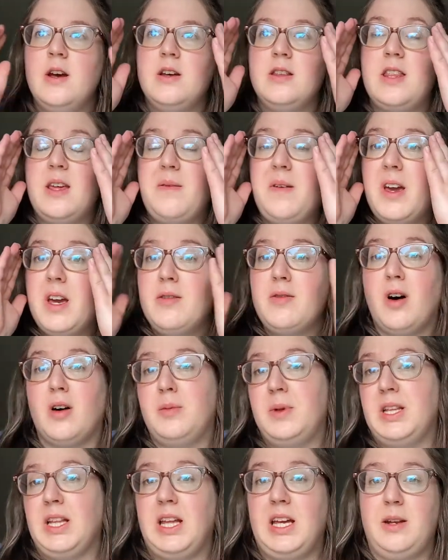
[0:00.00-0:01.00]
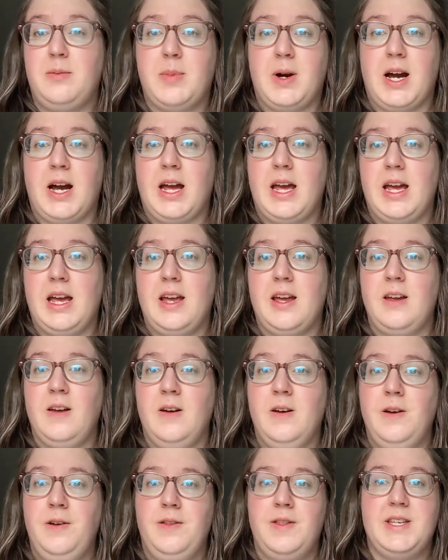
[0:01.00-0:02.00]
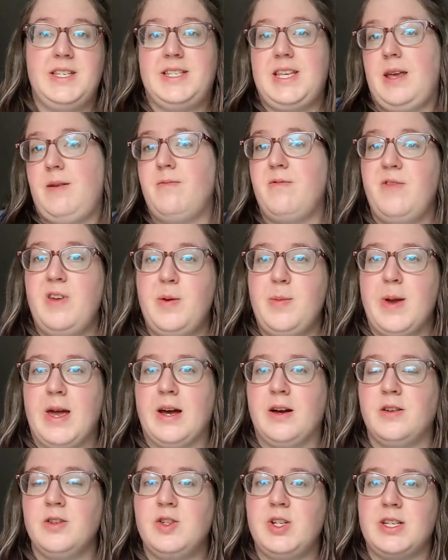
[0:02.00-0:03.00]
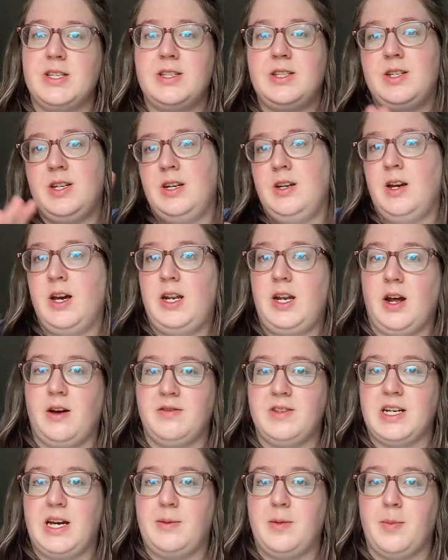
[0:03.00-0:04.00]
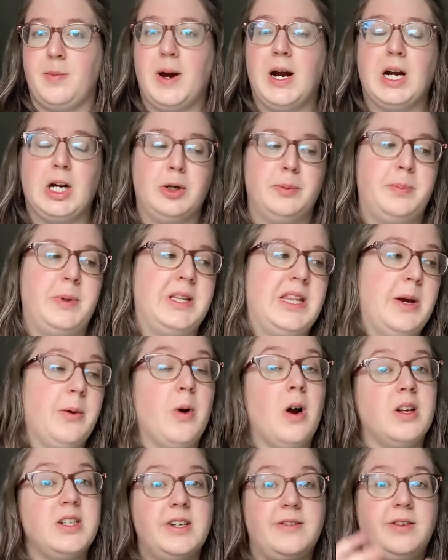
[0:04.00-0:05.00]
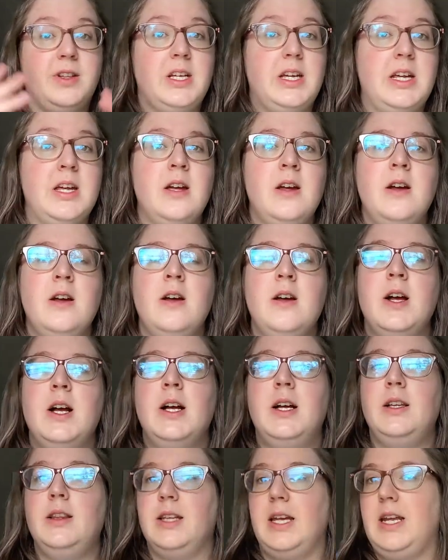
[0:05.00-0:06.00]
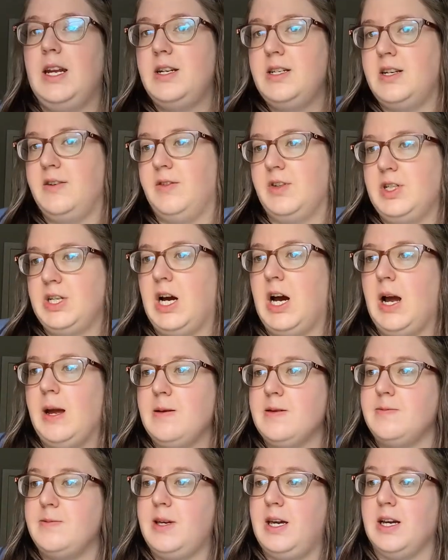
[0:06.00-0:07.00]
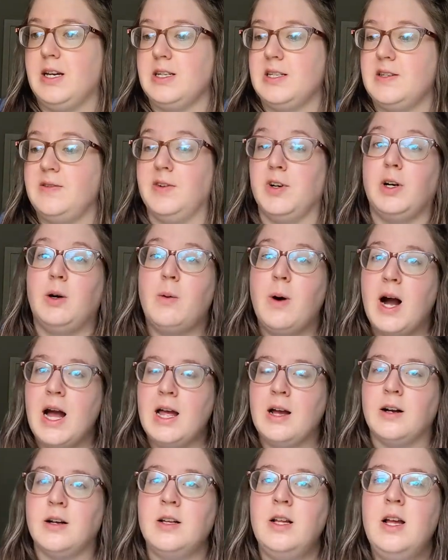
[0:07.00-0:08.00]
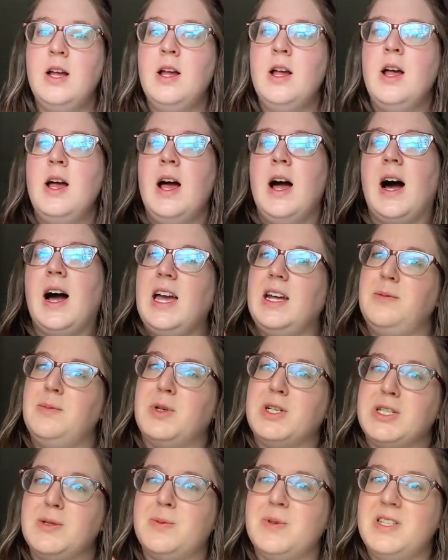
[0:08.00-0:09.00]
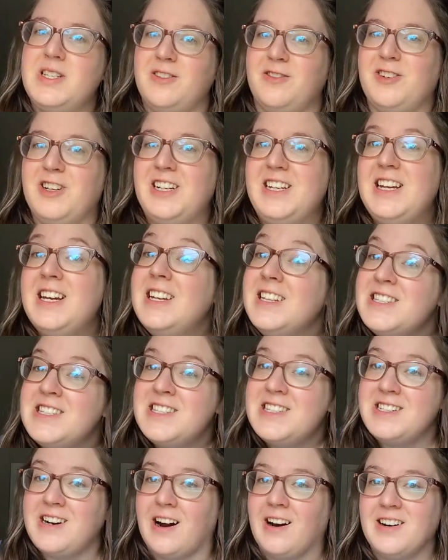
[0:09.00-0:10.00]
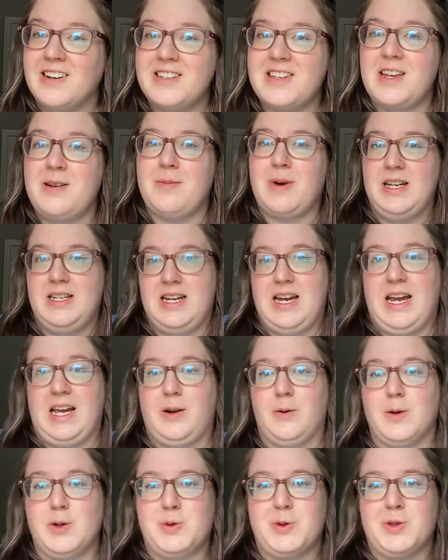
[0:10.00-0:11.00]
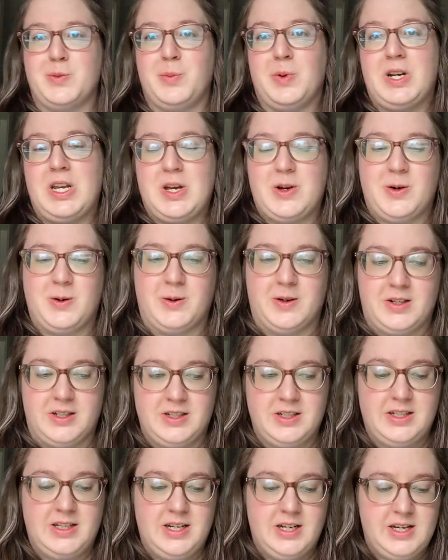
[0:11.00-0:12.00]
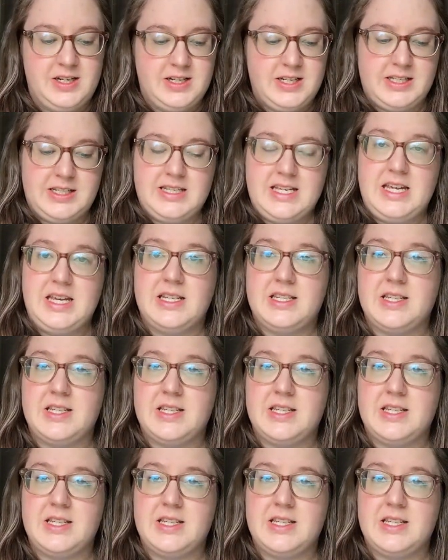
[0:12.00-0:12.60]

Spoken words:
They may have all been laid by the same female, just enough time apart, but they were all definitely laid at different times because for a while I had multiple different instars in my tank, which was pretty cool to see.